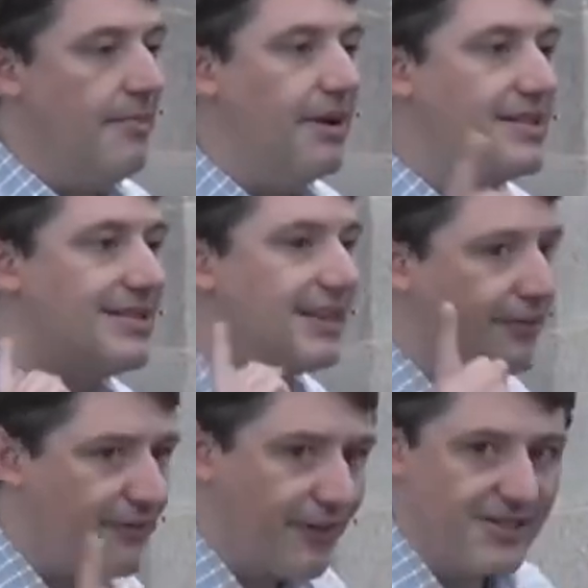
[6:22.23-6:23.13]
But it's not
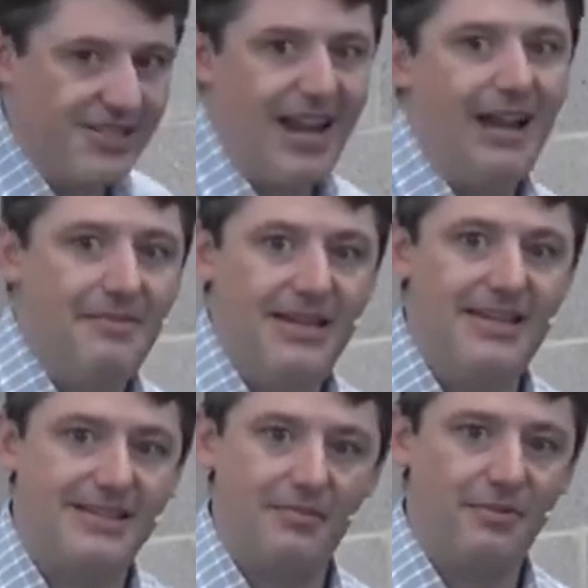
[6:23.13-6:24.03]
the first time
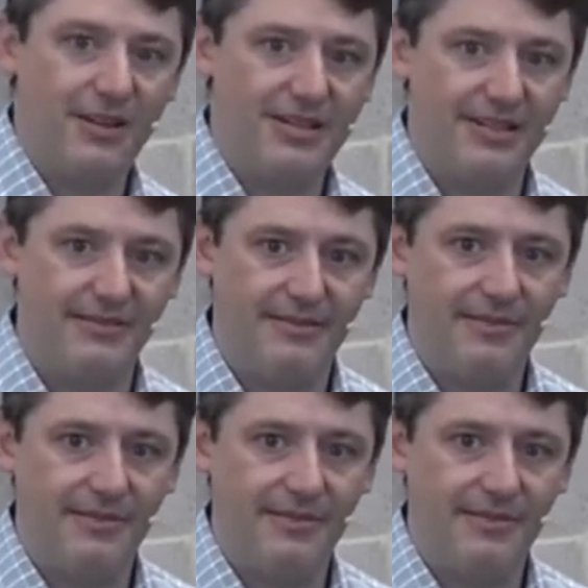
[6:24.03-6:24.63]
he's in prison.